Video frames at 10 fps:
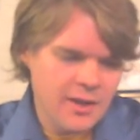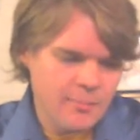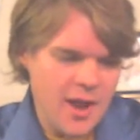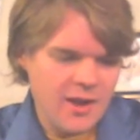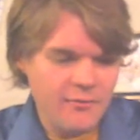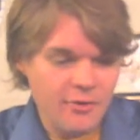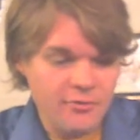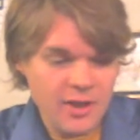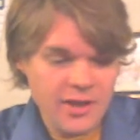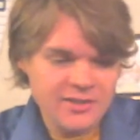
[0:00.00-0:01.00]
packing for a
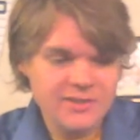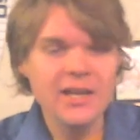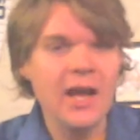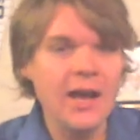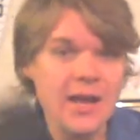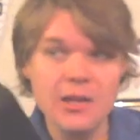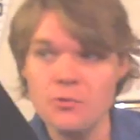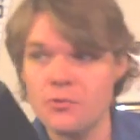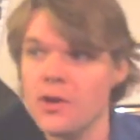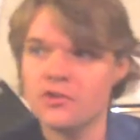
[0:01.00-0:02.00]
flight. Instead, I got a
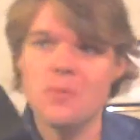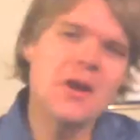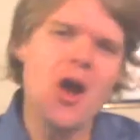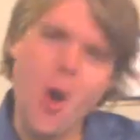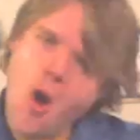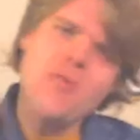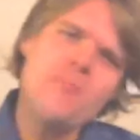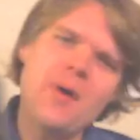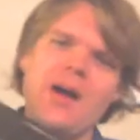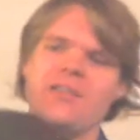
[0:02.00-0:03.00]
loot crate, so I'm going to
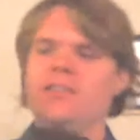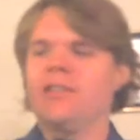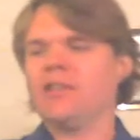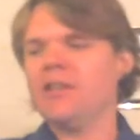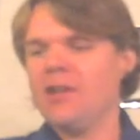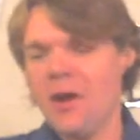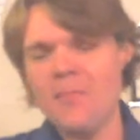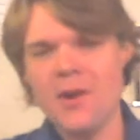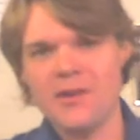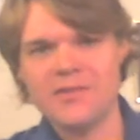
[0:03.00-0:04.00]
unbox it. I'm
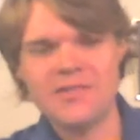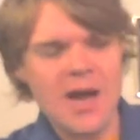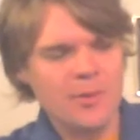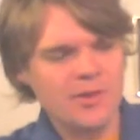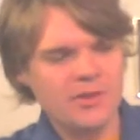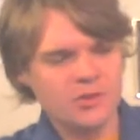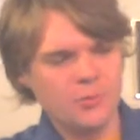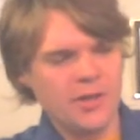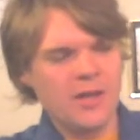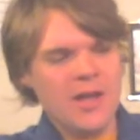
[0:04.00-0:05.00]
going to top it this
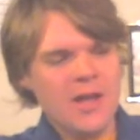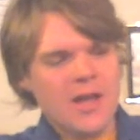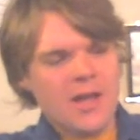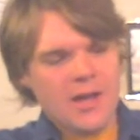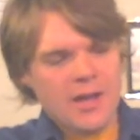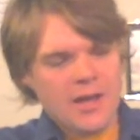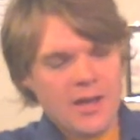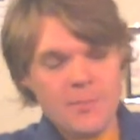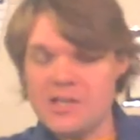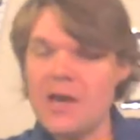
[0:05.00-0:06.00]
week. Uh,
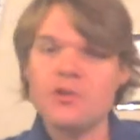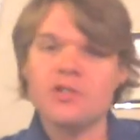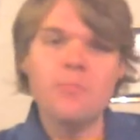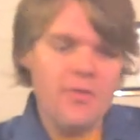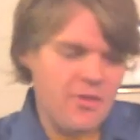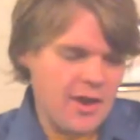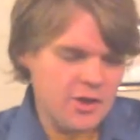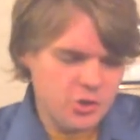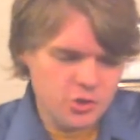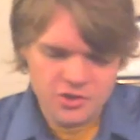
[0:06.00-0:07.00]
I'm going to top of this month, I
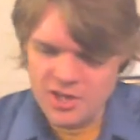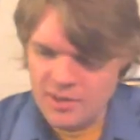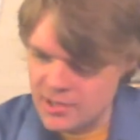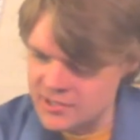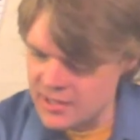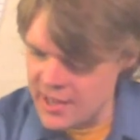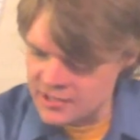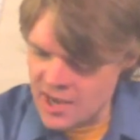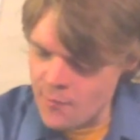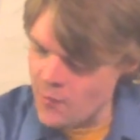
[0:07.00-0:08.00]
should say, because the
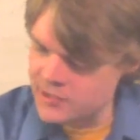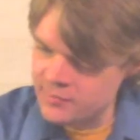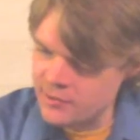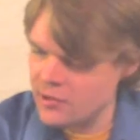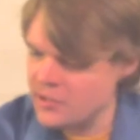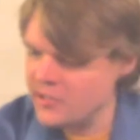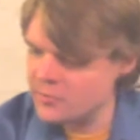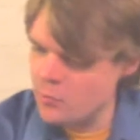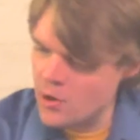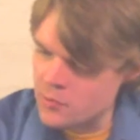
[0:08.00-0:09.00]
last couple months I've been very
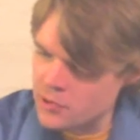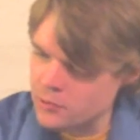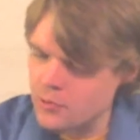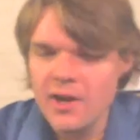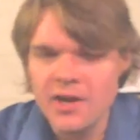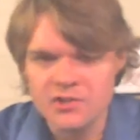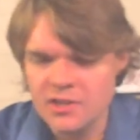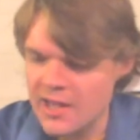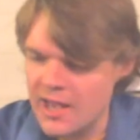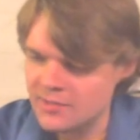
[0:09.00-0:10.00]
disappointed with the loot crate,
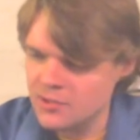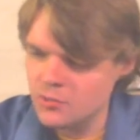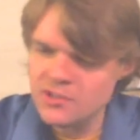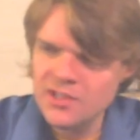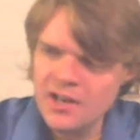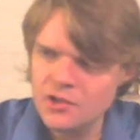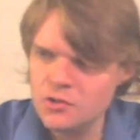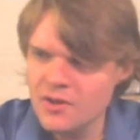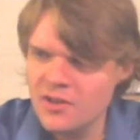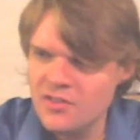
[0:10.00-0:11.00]
actually last month, so I decided to
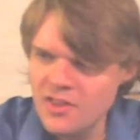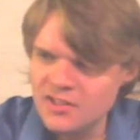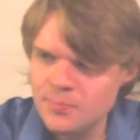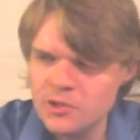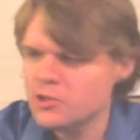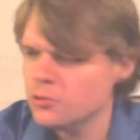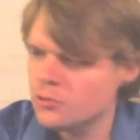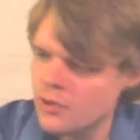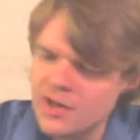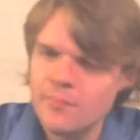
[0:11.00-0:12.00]
turn this month's
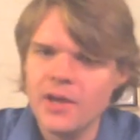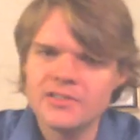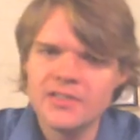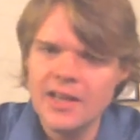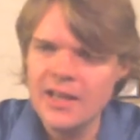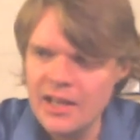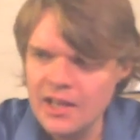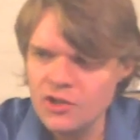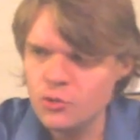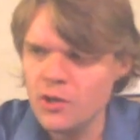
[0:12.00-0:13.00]
loot crate unboxing
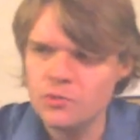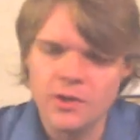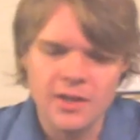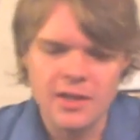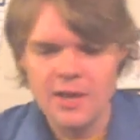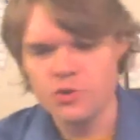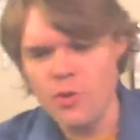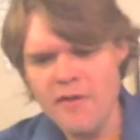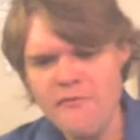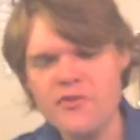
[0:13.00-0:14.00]
into a drinking game,
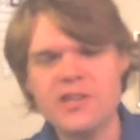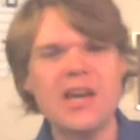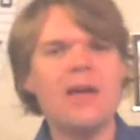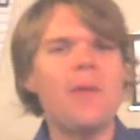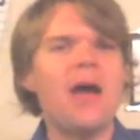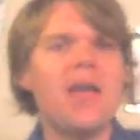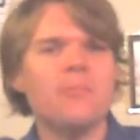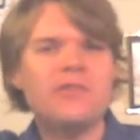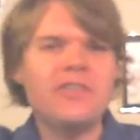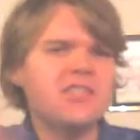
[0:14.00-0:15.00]
so every time I
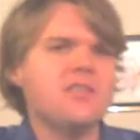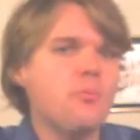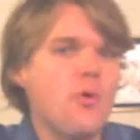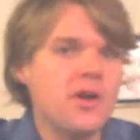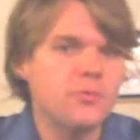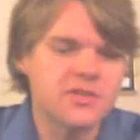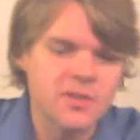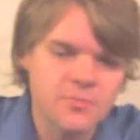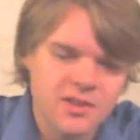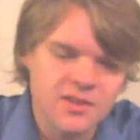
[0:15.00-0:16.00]
am disappointed with
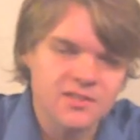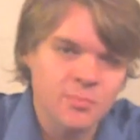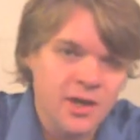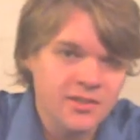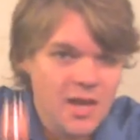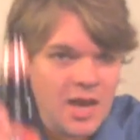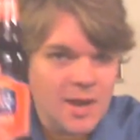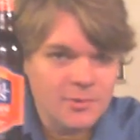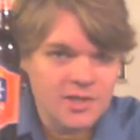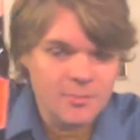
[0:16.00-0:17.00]
something in this box, I'm
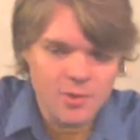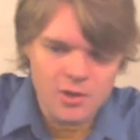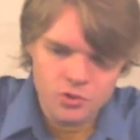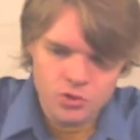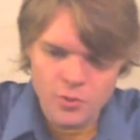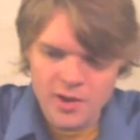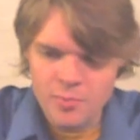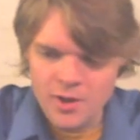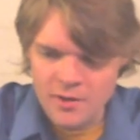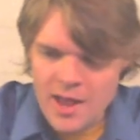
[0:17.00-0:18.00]
going to take a big old swig of
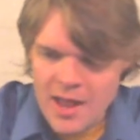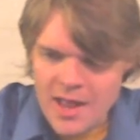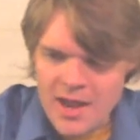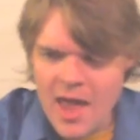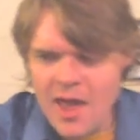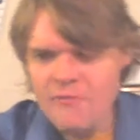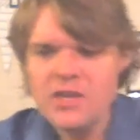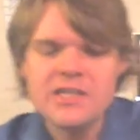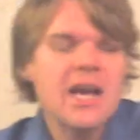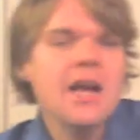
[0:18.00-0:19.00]
beer, and
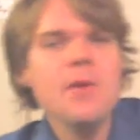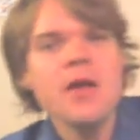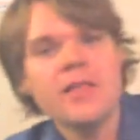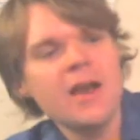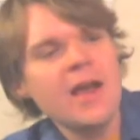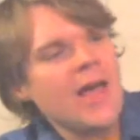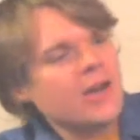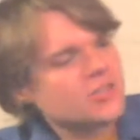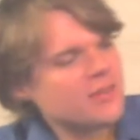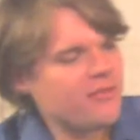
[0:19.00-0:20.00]
every time that I
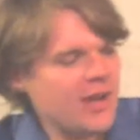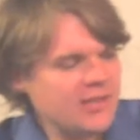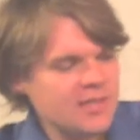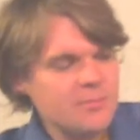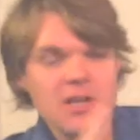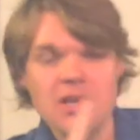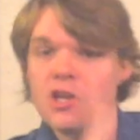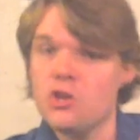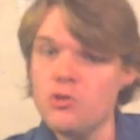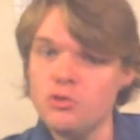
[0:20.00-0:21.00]
actually find something
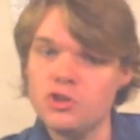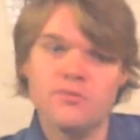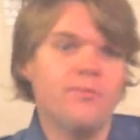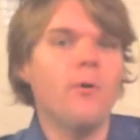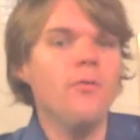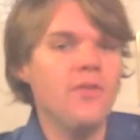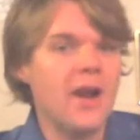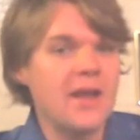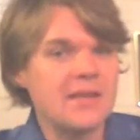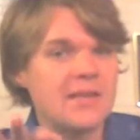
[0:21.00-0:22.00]
useful that
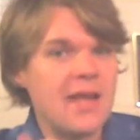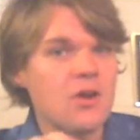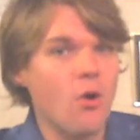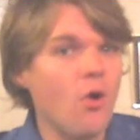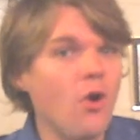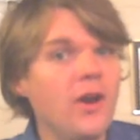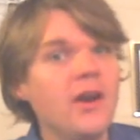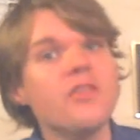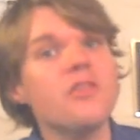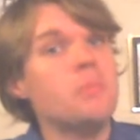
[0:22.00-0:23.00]
I can take
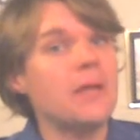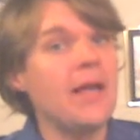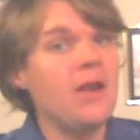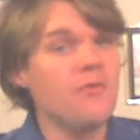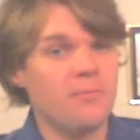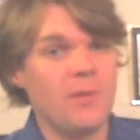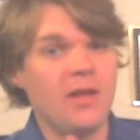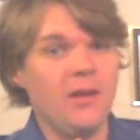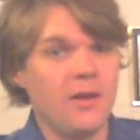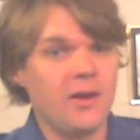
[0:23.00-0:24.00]
on the plane with
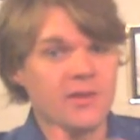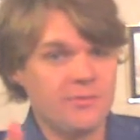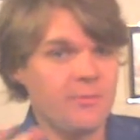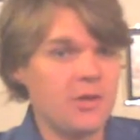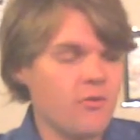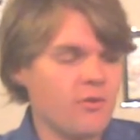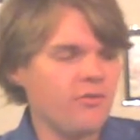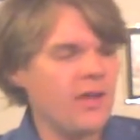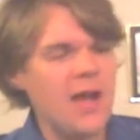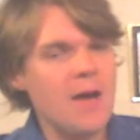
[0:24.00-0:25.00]
me, because uh, I'm about to go on a
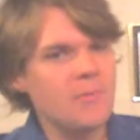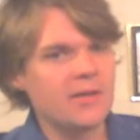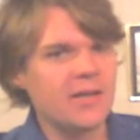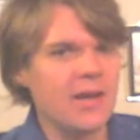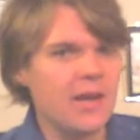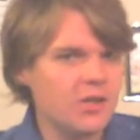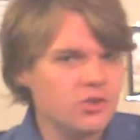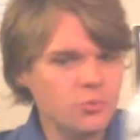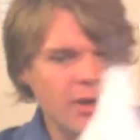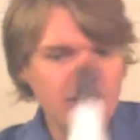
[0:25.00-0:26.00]
flight, I'm going to take a
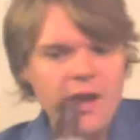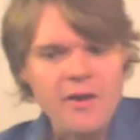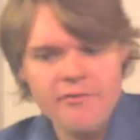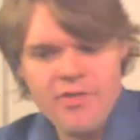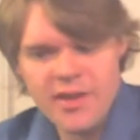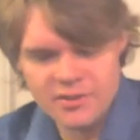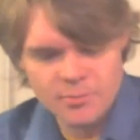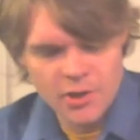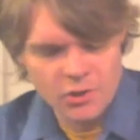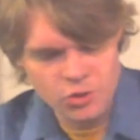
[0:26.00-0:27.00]
swig of this,
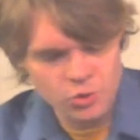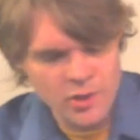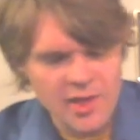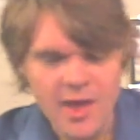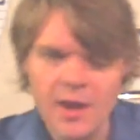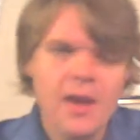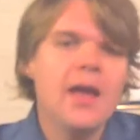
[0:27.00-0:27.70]
big old swig of that,